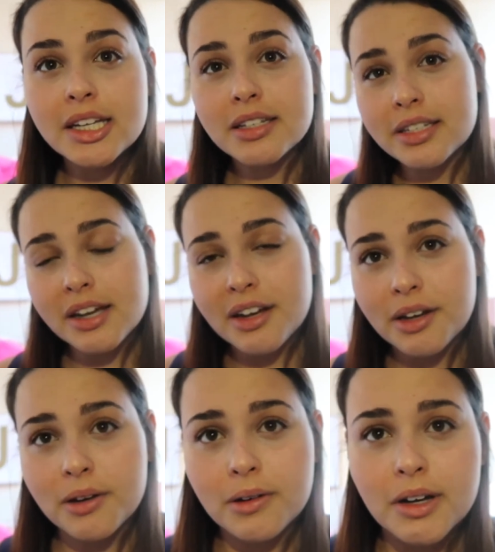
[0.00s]

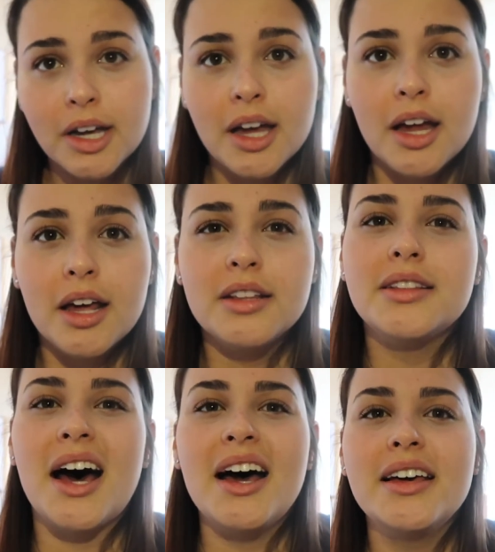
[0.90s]
So
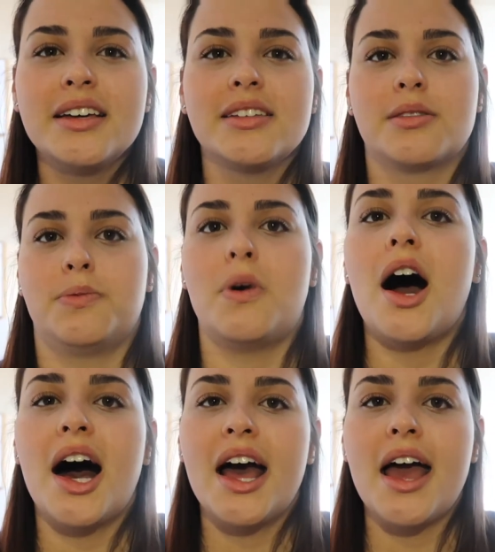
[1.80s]
that is
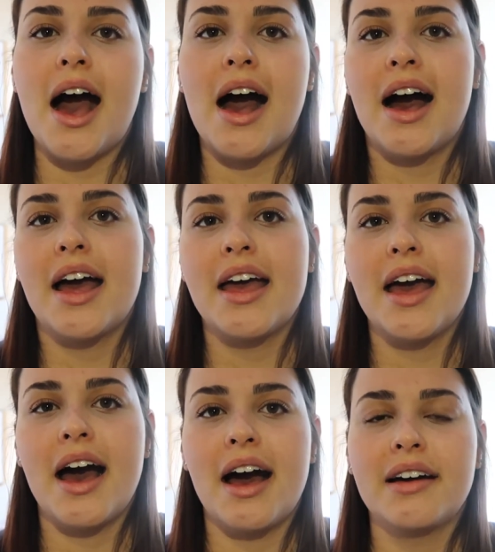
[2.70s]
why I
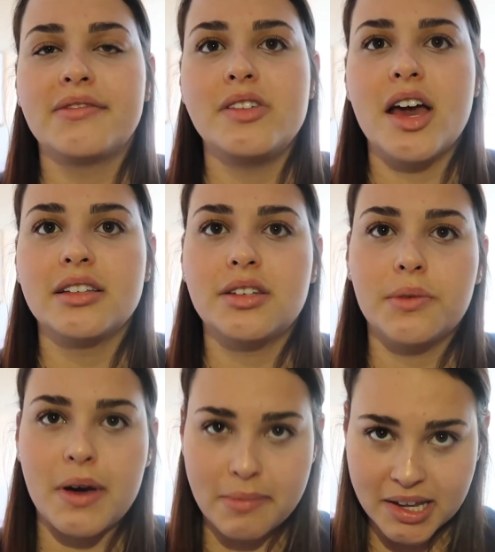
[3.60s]
have yet
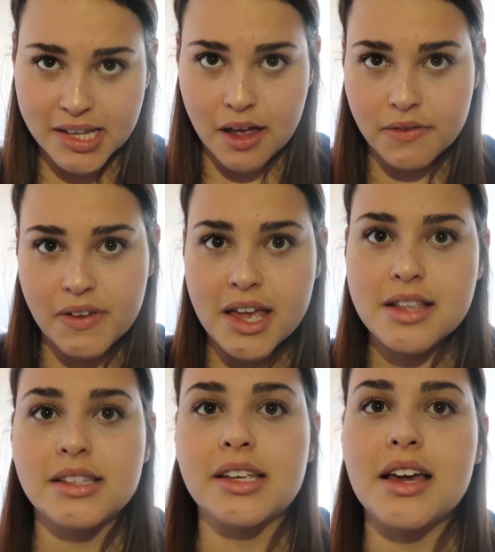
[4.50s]
to weigh myself
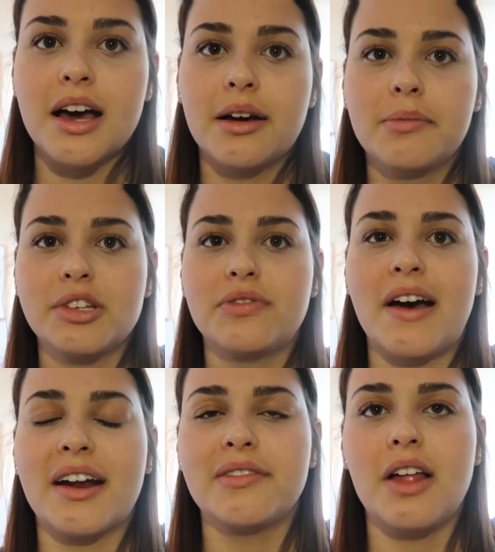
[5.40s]
and see how much
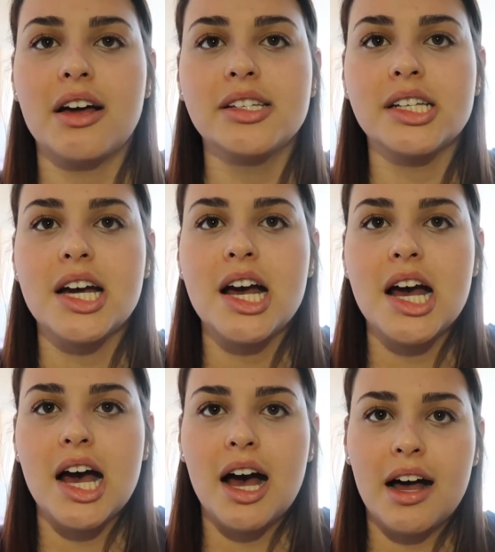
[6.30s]
fat I've lost.
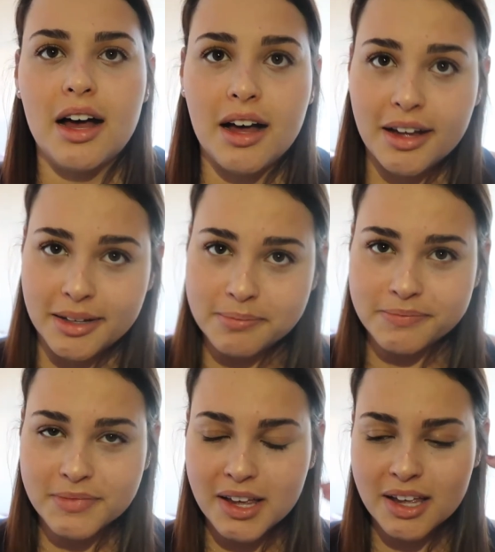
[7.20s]

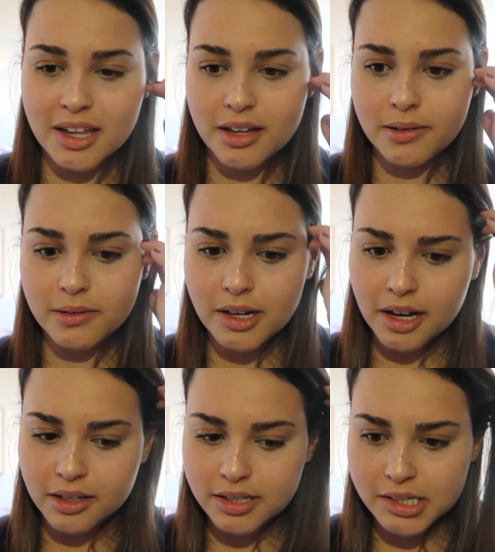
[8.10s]
Um, what
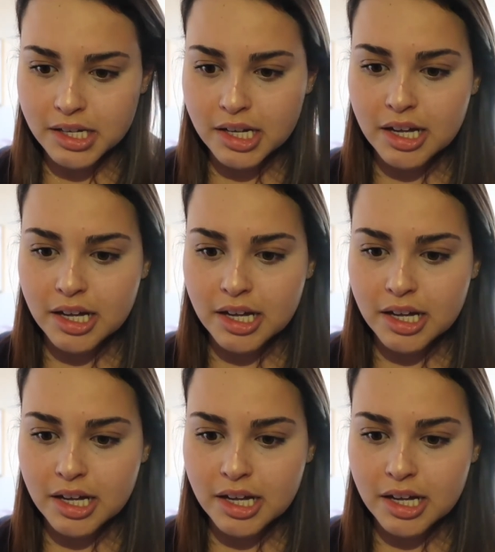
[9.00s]
else?